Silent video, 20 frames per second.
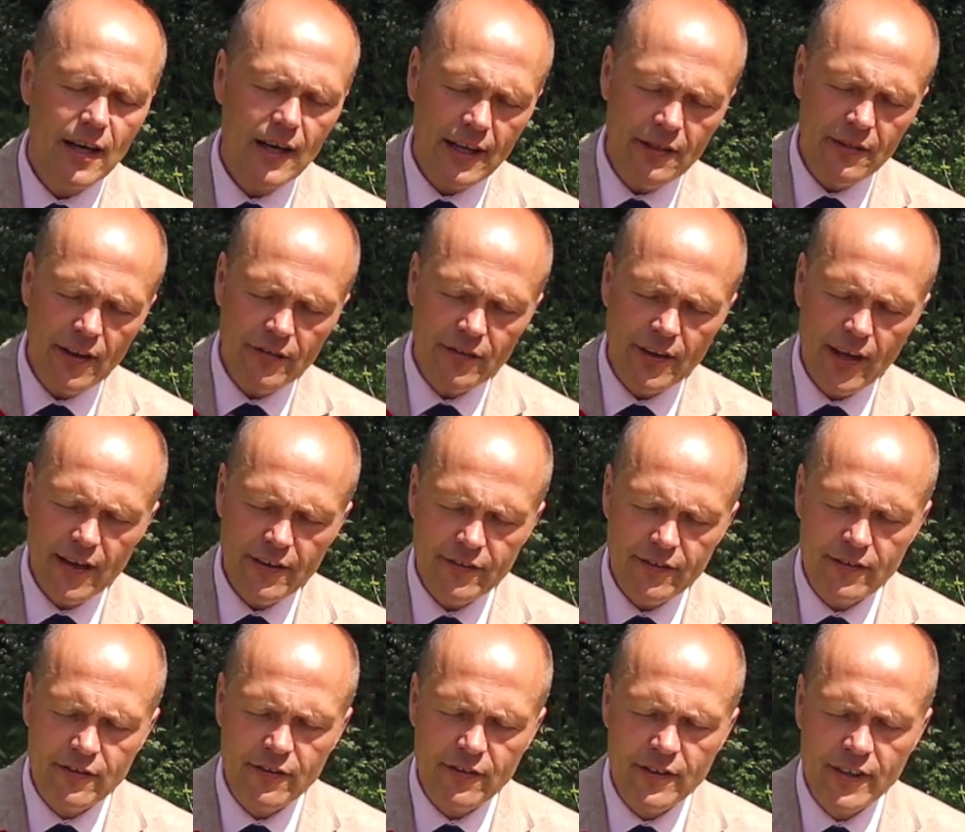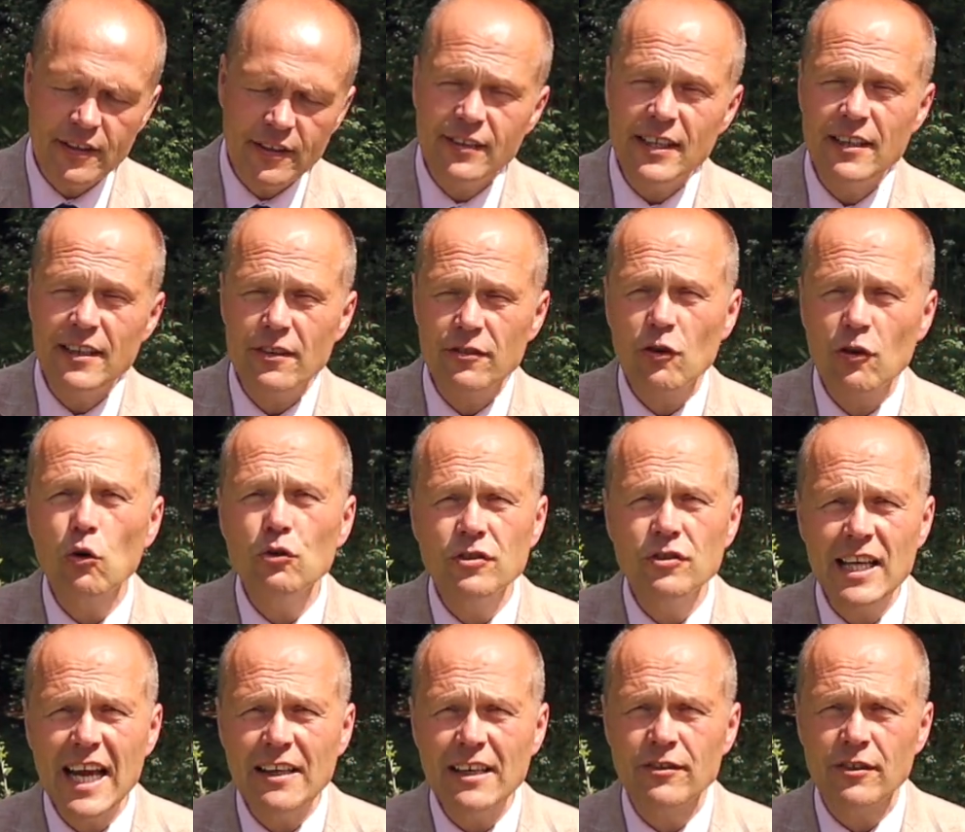In this case, this is an Adidas
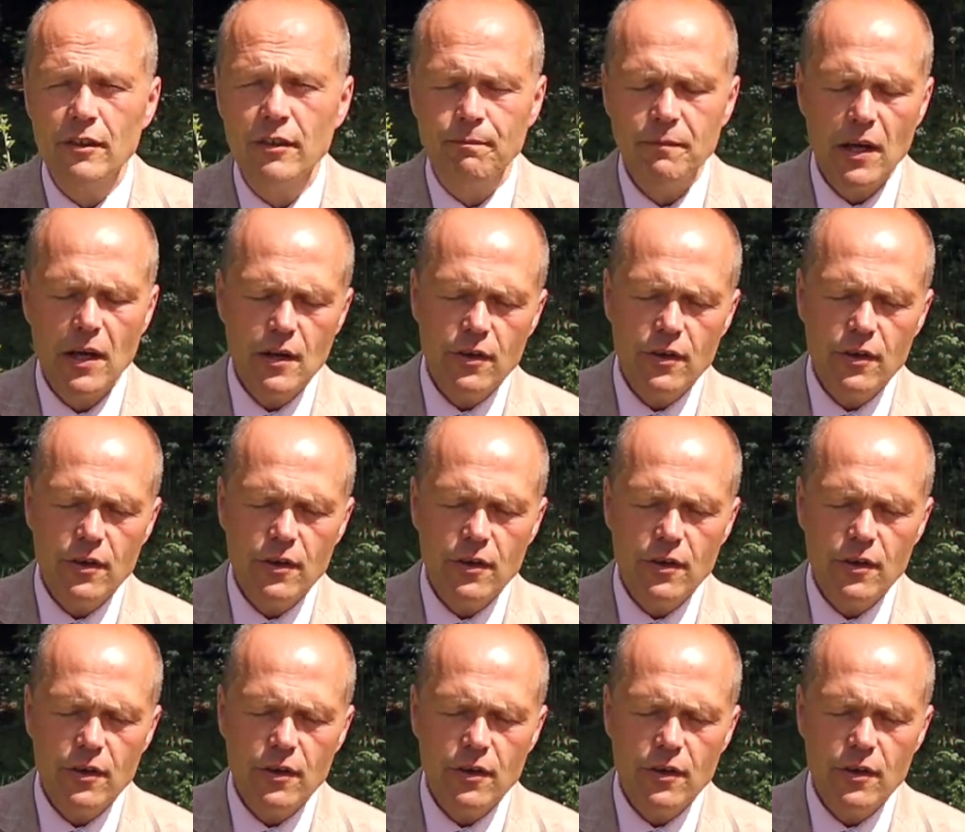Continental.